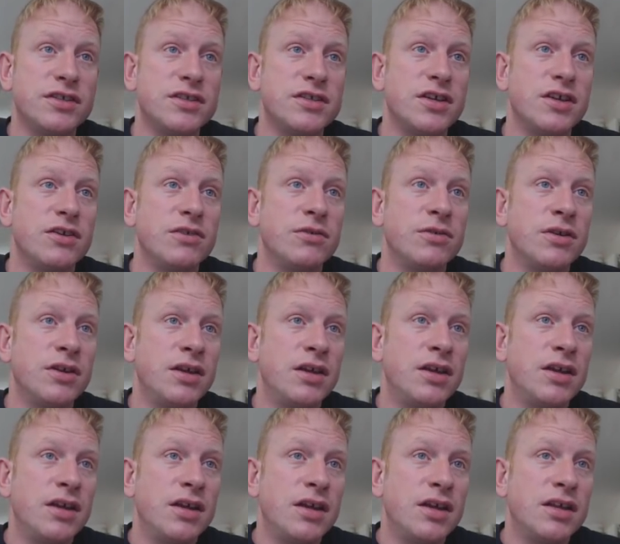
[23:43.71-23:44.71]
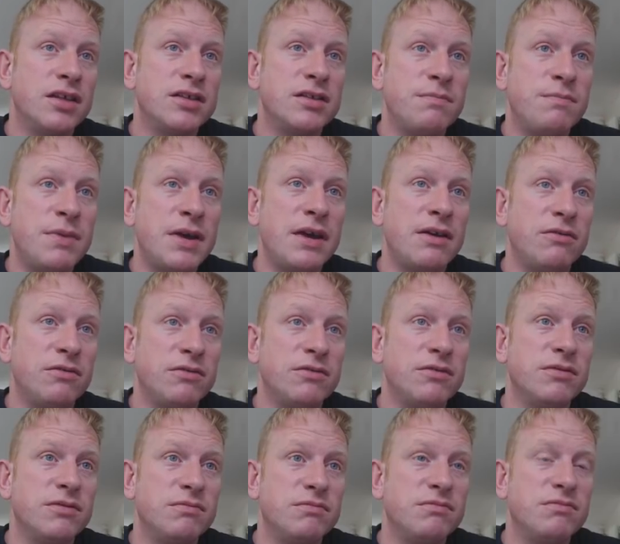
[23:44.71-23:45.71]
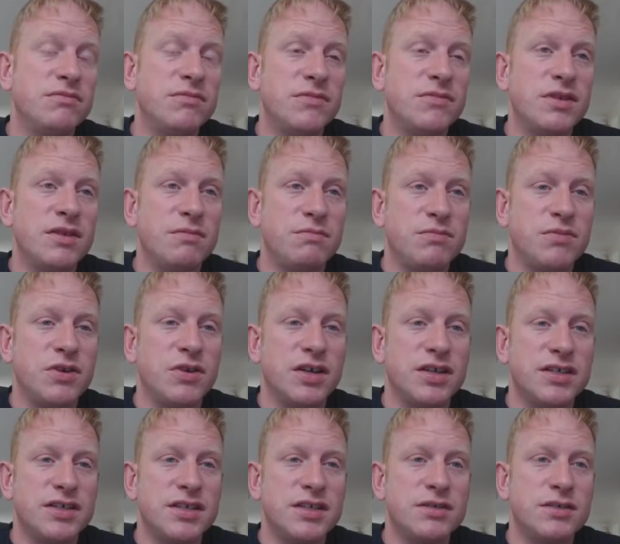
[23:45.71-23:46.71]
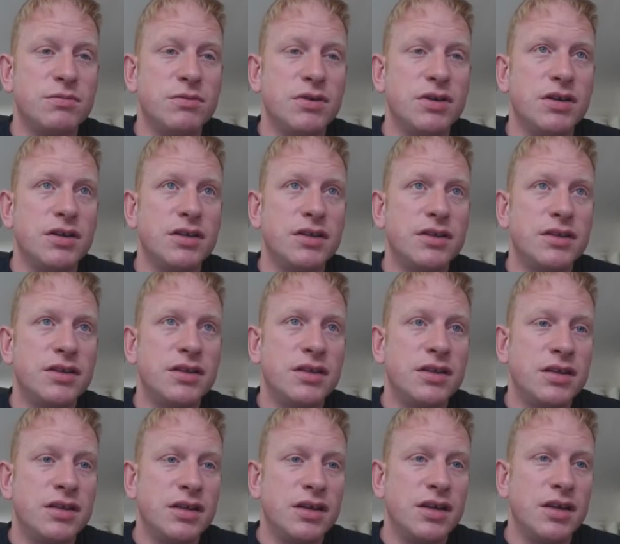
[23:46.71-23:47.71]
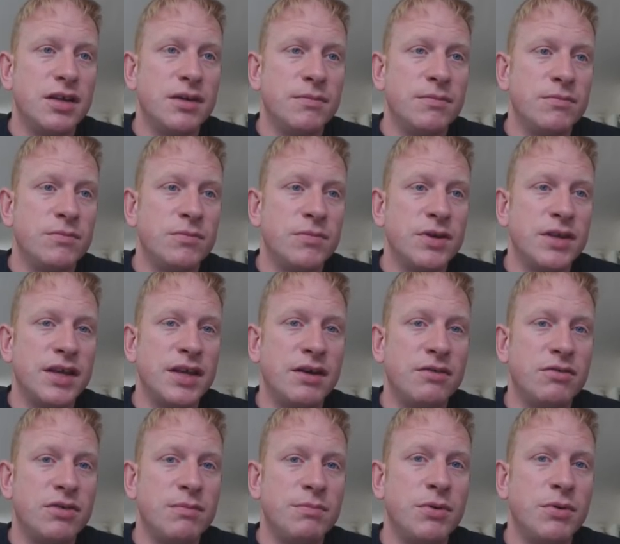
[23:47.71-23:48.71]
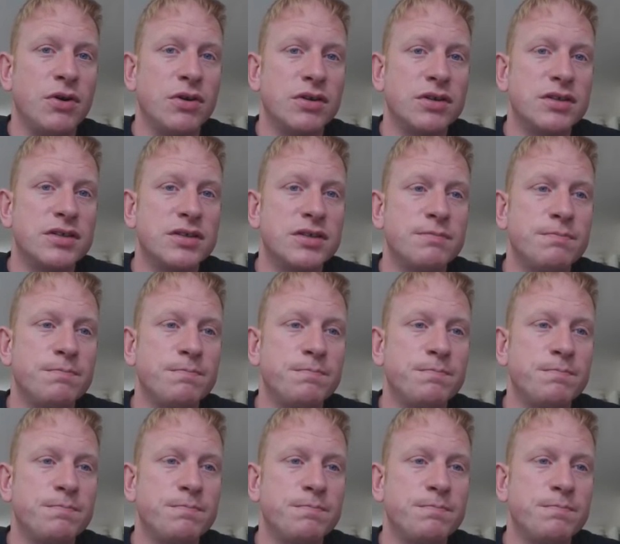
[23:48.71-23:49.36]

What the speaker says: So it's about the price it's worth without a box.